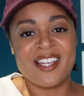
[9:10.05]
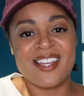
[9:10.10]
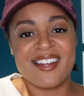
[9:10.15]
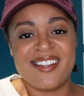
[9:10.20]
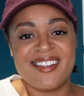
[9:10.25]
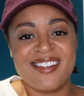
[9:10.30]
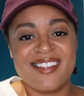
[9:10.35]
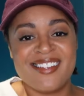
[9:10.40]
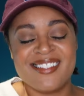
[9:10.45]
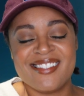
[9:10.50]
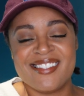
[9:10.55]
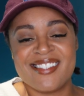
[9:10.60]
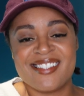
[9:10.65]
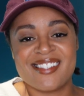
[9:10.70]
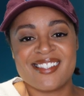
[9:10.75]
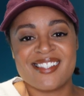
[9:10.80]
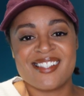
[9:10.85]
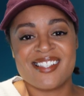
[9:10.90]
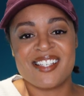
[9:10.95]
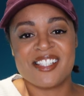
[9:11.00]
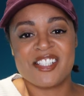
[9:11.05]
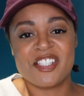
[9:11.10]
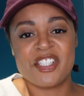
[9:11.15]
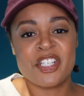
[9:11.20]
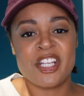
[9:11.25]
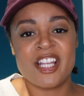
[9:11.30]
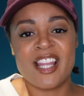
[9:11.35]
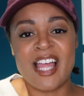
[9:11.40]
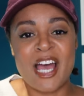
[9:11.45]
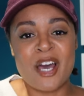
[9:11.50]
gonna just
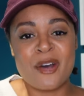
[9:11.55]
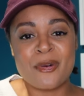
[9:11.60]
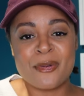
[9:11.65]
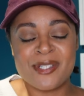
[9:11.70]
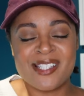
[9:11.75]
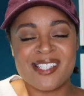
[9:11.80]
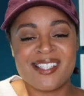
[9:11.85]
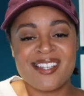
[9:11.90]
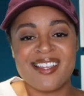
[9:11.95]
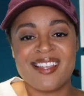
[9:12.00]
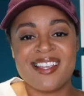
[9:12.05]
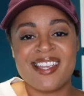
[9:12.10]
chill out,